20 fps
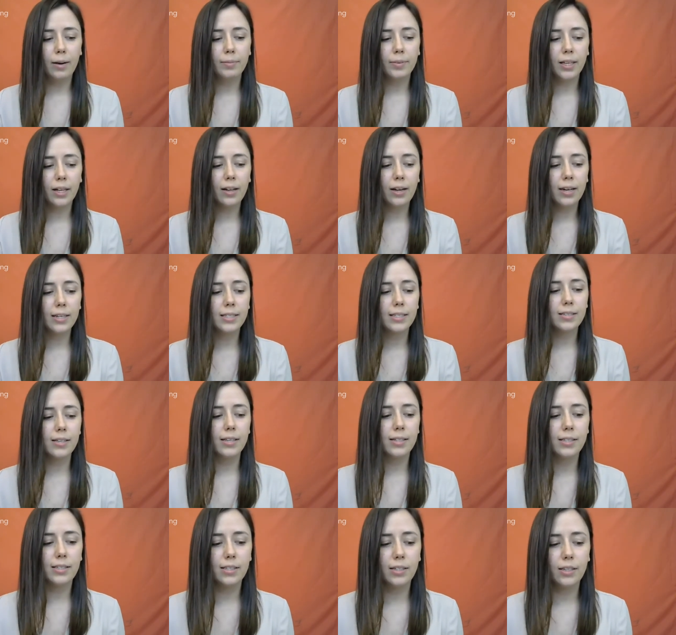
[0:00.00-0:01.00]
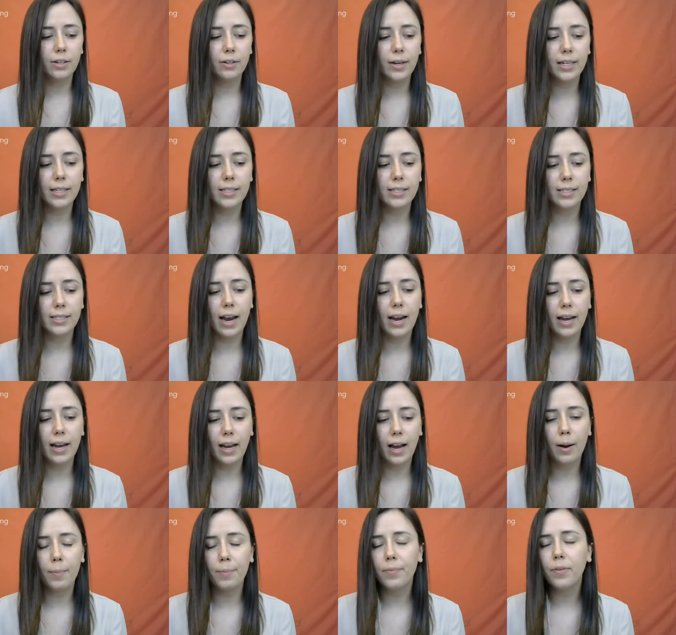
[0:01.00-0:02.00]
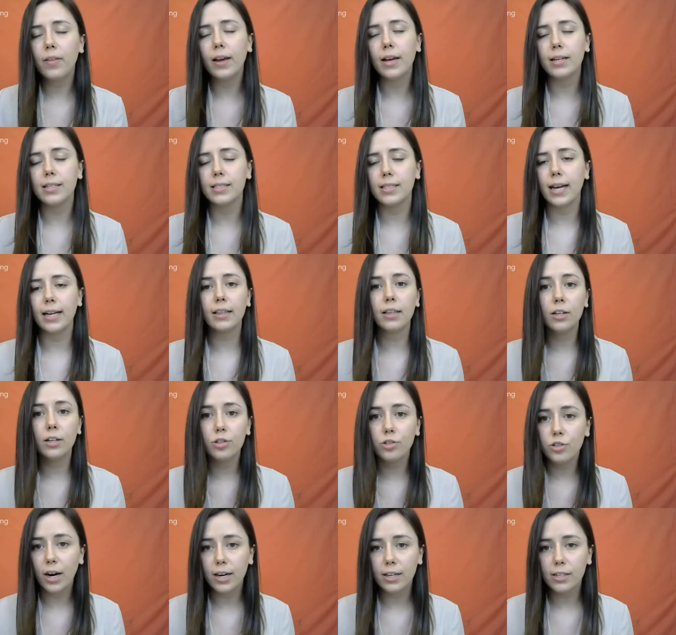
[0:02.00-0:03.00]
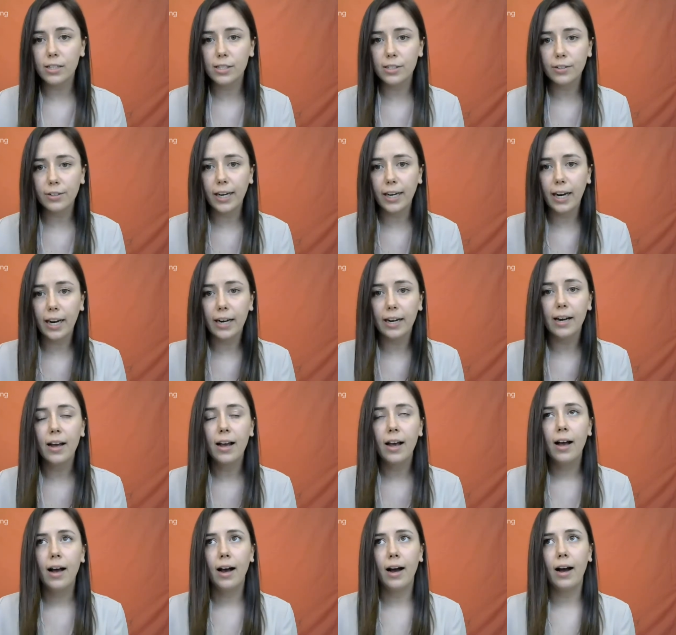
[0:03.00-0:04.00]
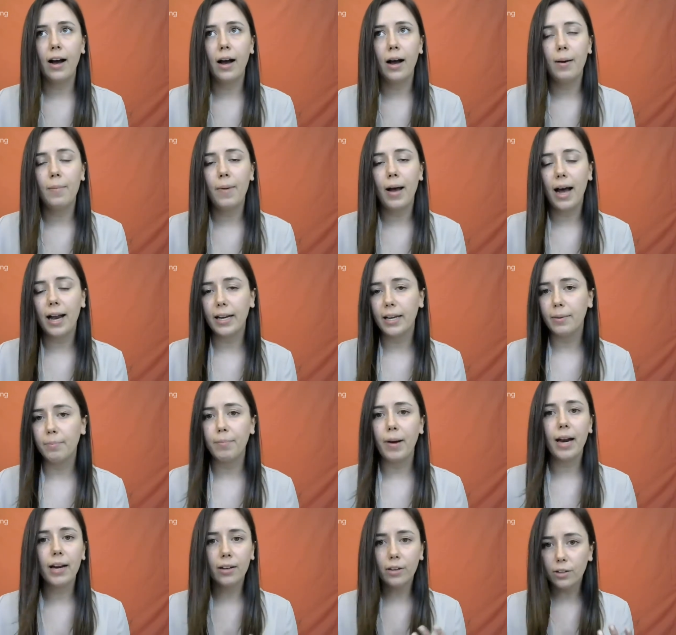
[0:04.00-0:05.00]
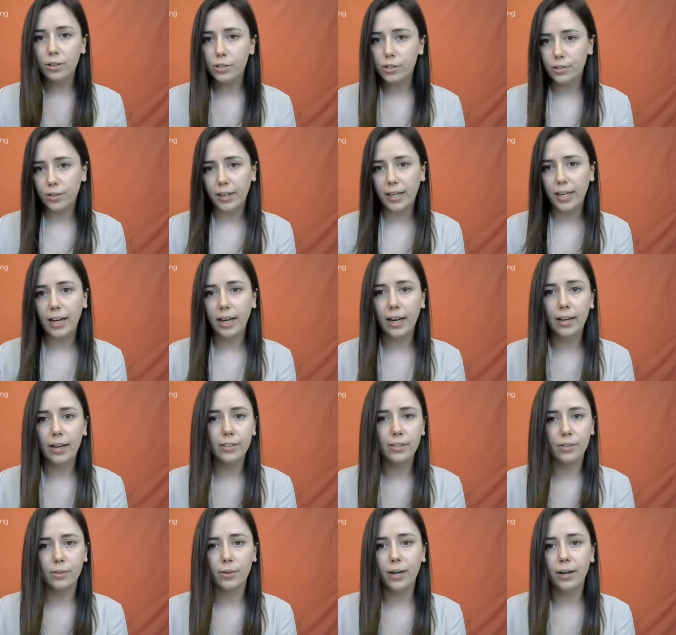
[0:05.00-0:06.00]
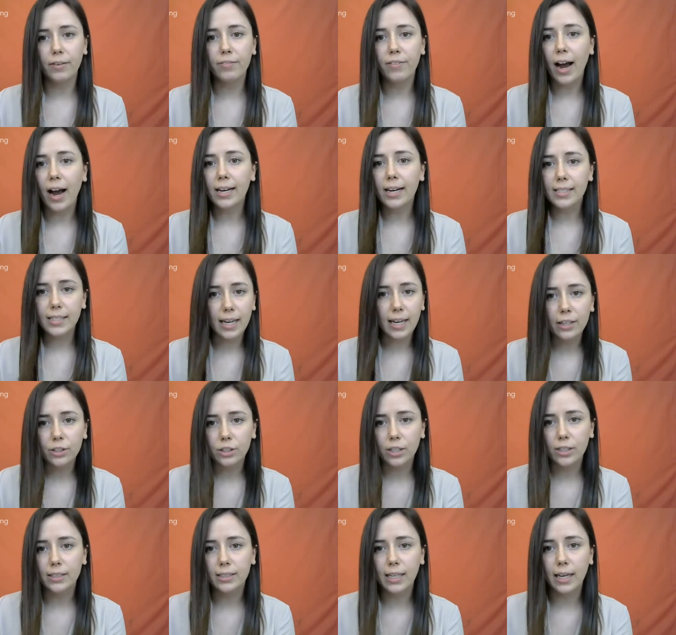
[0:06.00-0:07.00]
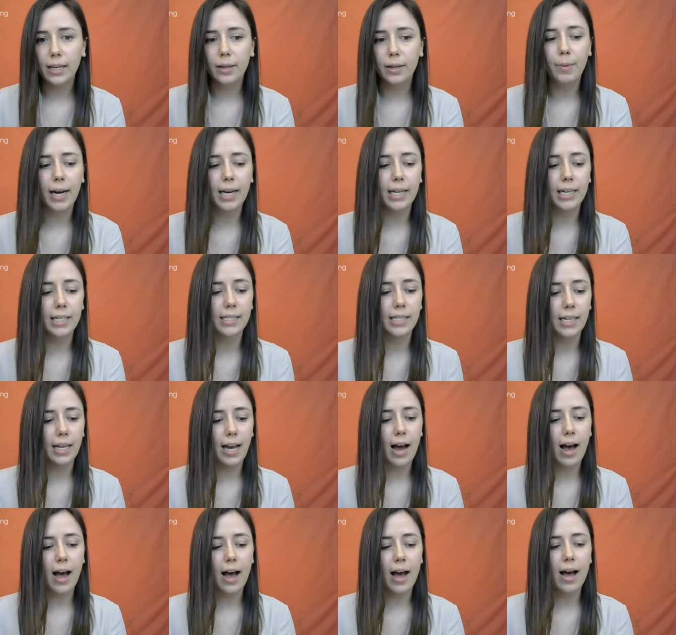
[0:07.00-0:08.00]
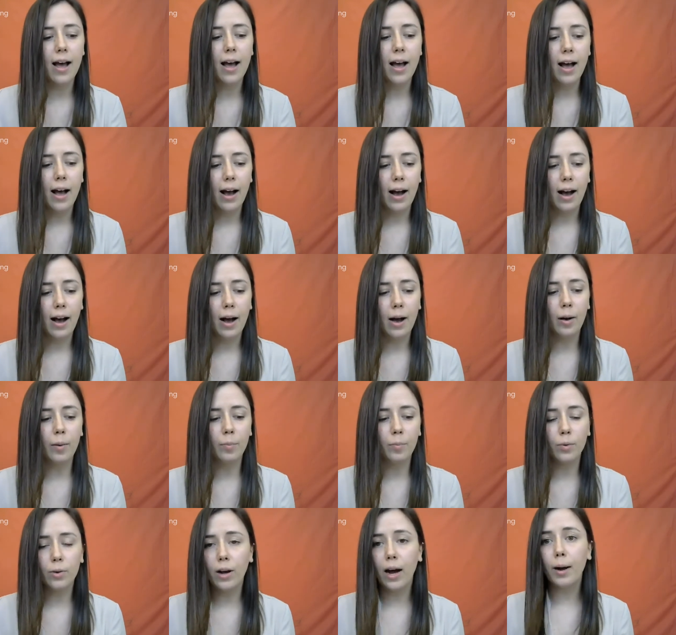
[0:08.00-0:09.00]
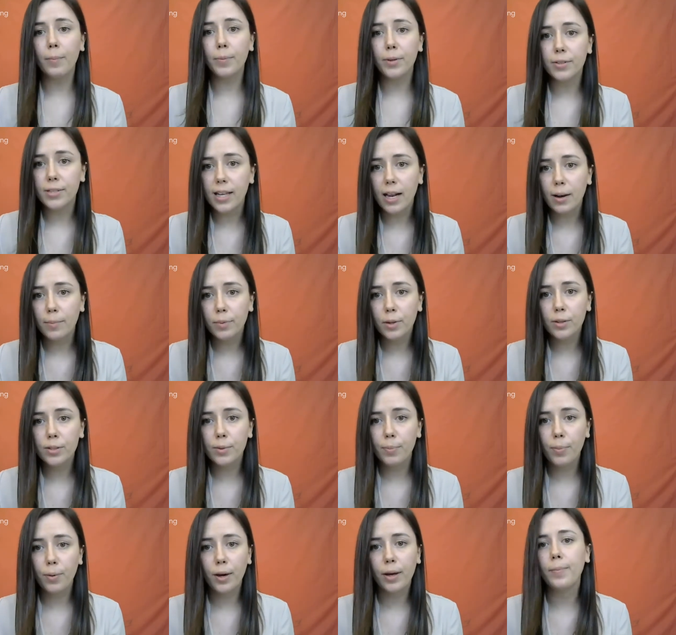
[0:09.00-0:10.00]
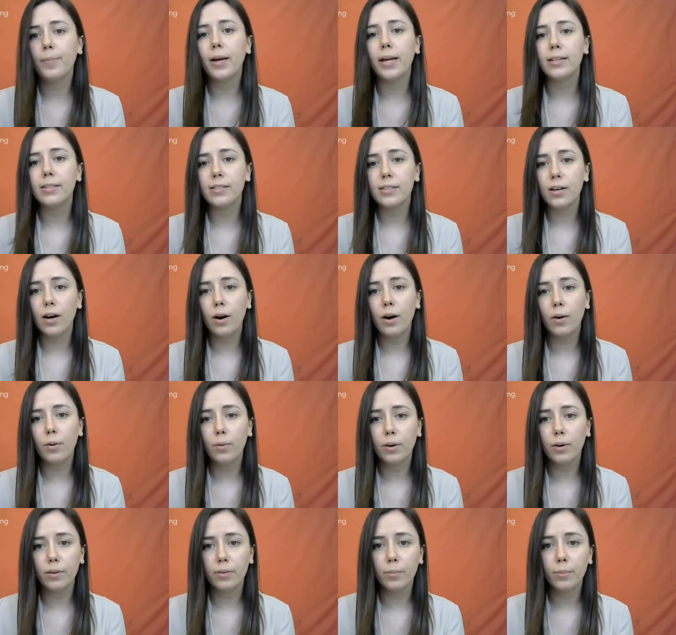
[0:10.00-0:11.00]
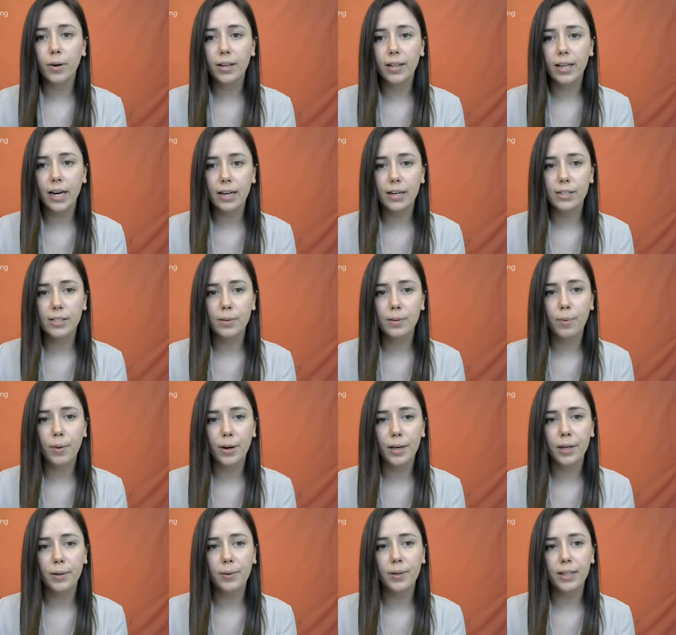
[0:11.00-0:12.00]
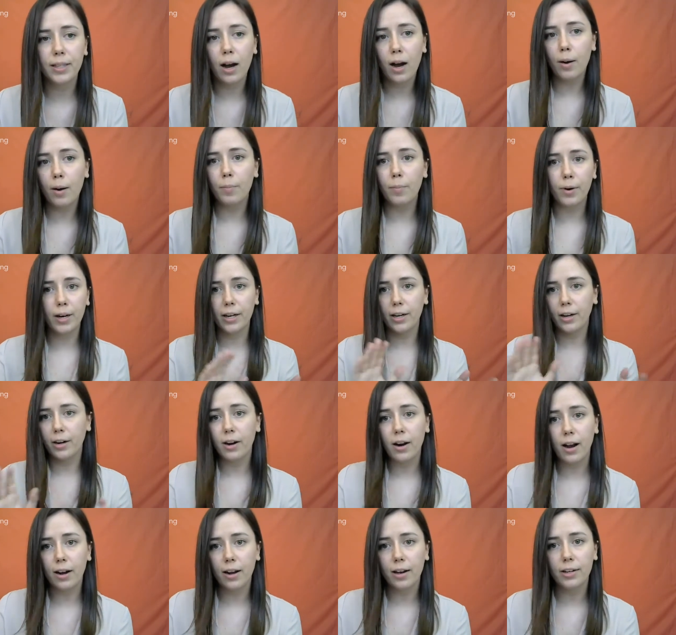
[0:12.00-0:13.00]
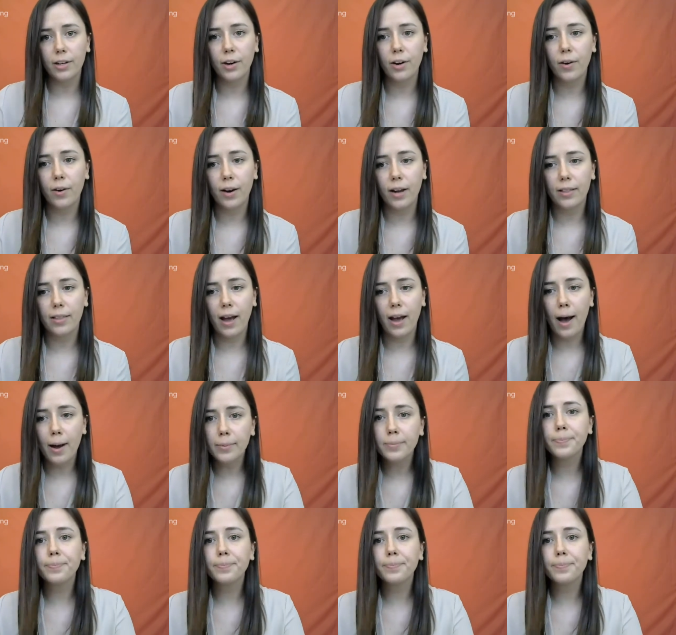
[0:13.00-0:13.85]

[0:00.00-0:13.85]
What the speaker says: They'll assist you in setting up things like the drug screen, any medical screenings or vaccinations that you might need to get. We'll help you set up those appointments, so we're there to support you with the onboarding. You're not on your own on that.